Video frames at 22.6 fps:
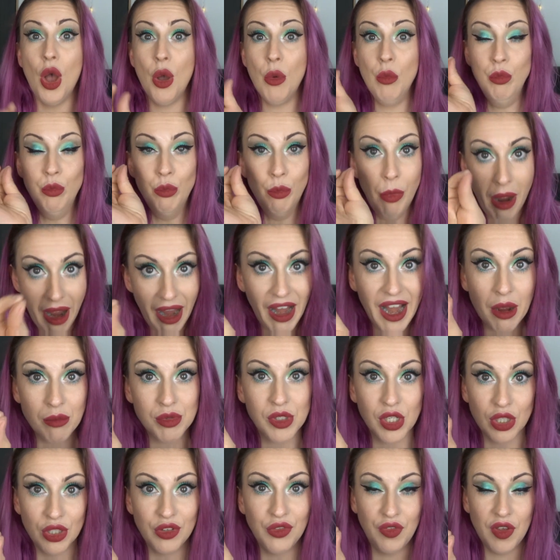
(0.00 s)
my
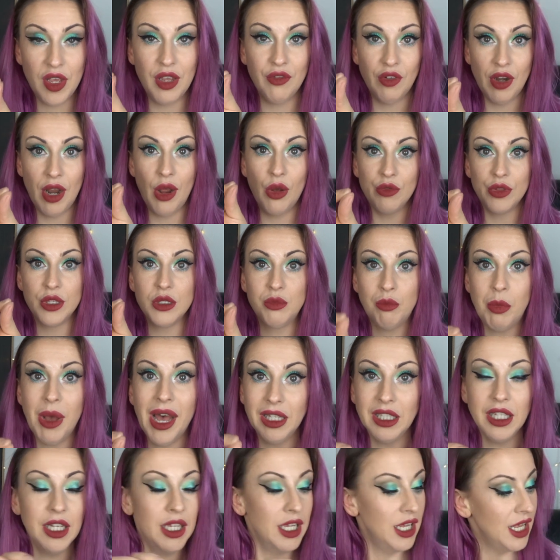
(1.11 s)
absolute favourite out of this
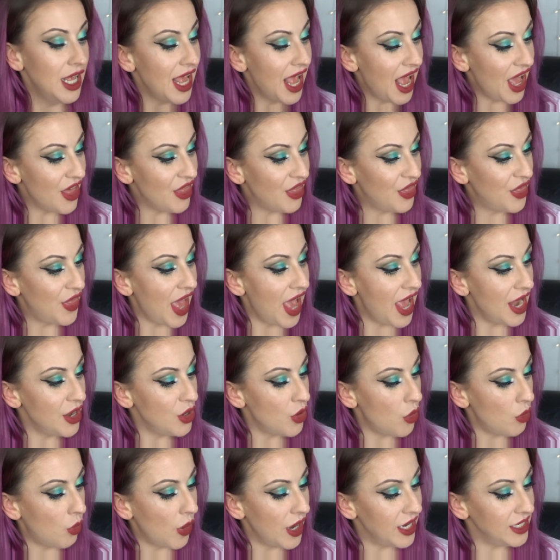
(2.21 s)
palette. I then
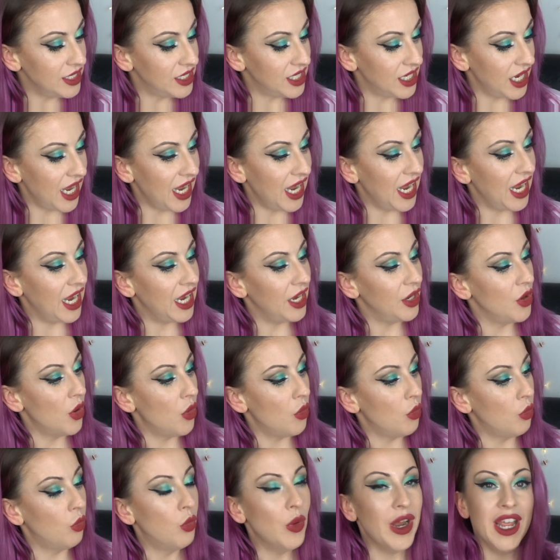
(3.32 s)
went in
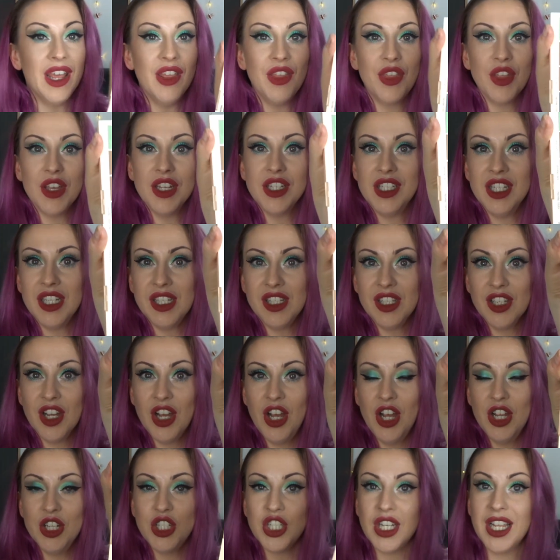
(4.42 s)
with
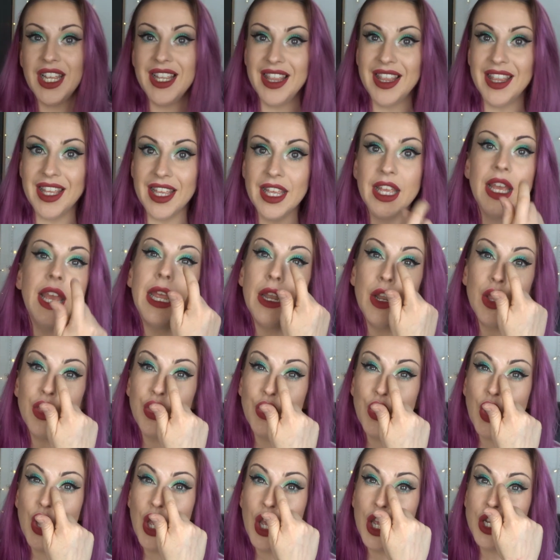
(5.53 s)
Dessert in the inner
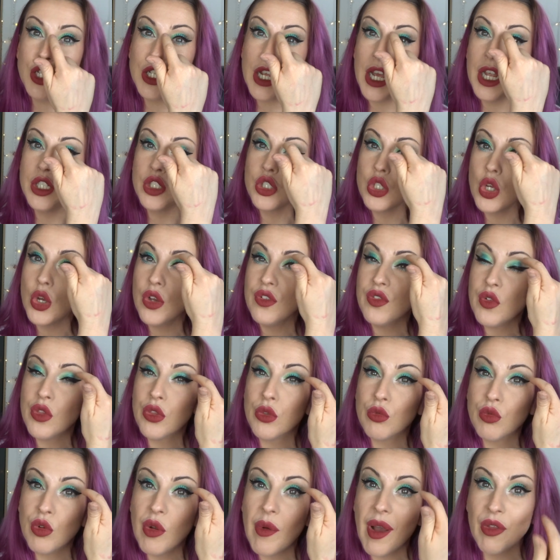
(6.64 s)
third and sort of
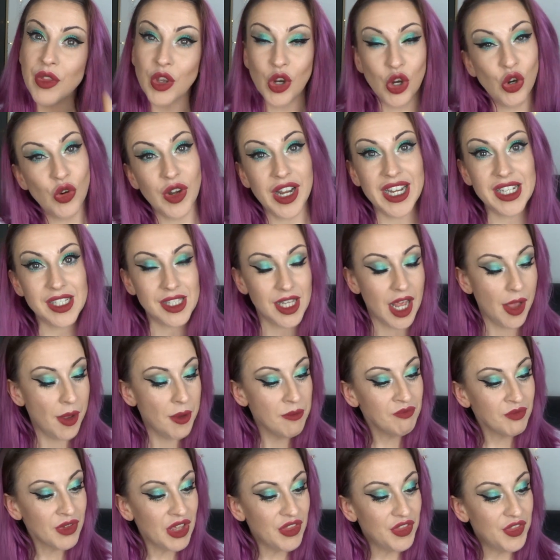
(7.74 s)
throughout the crease.
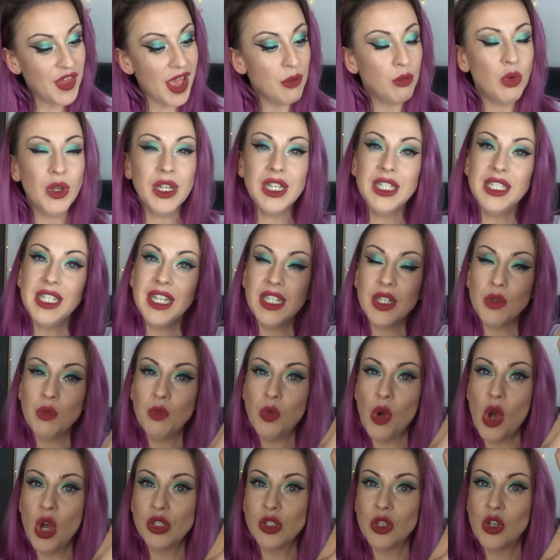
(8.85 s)
Then what I did
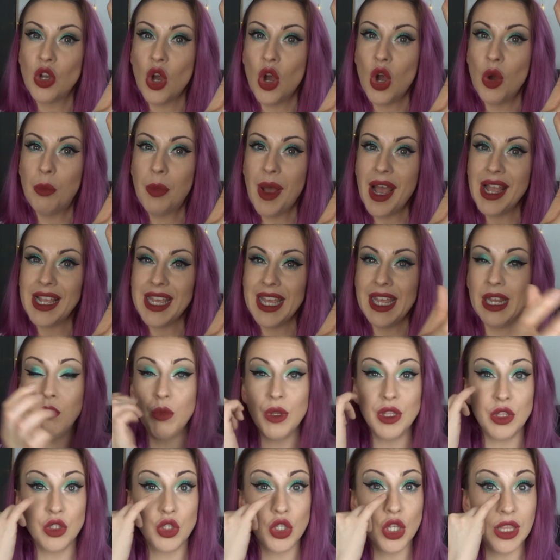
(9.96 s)
was go back in
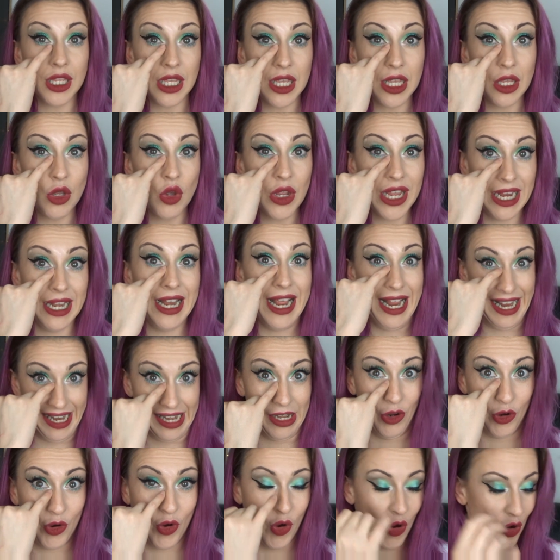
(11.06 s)
with to the
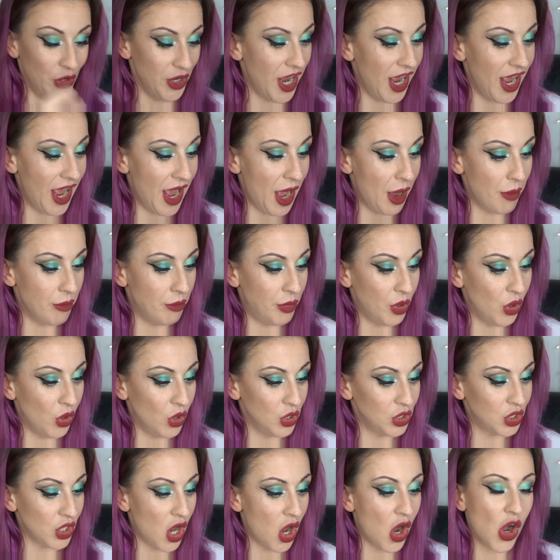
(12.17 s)
inner corner and
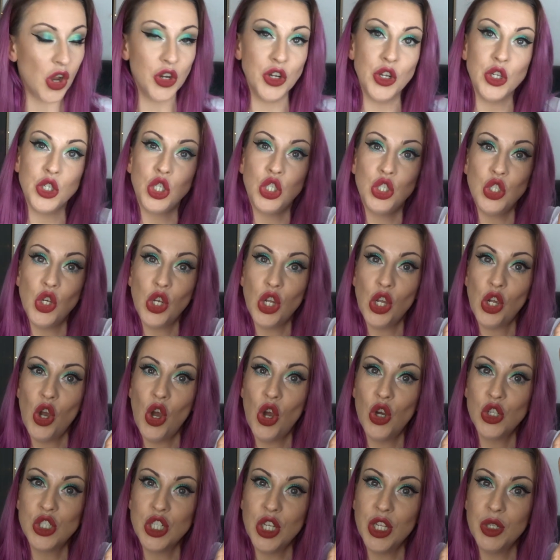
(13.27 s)
put on Sugar
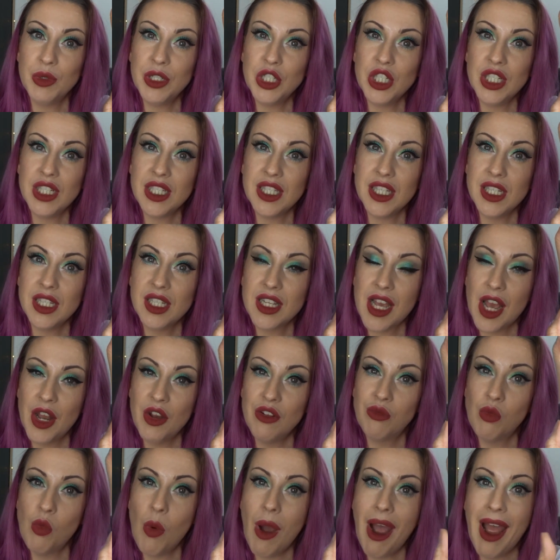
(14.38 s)
Coated, which is this kind
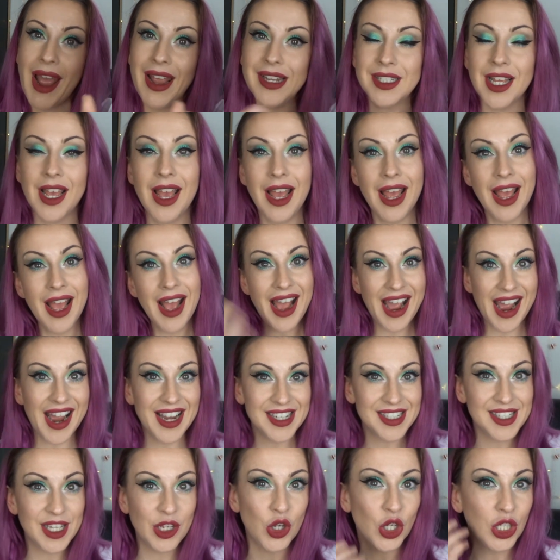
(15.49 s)
of white
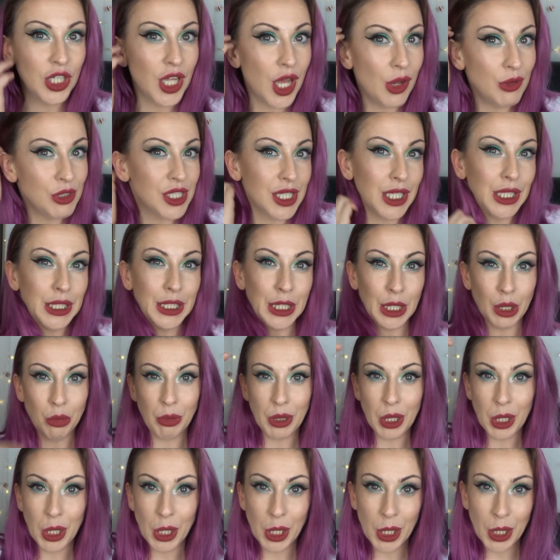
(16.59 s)
icy colour. It's a little
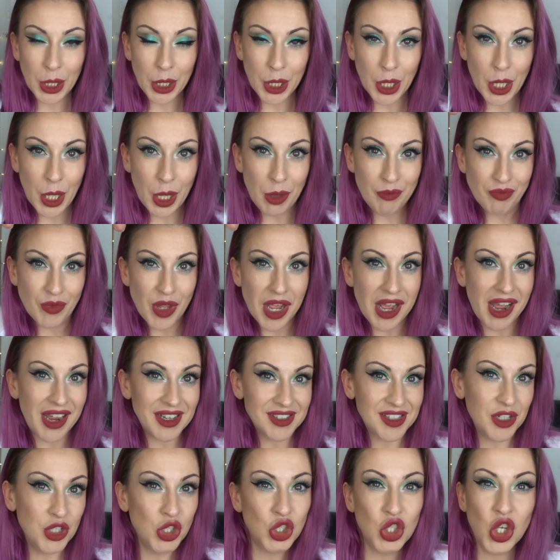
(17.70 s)
bit like
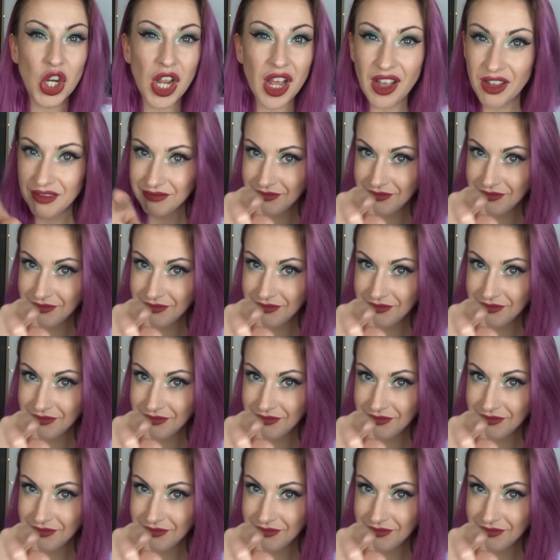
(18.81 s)
icing sugar.